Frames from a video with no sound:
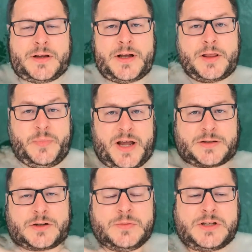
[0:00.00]
Uh, the
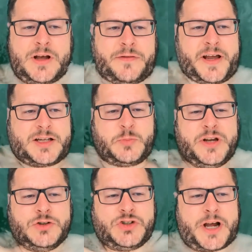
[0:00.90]
pastor himself has
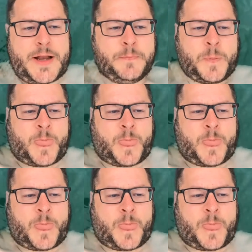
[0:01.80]
been shot.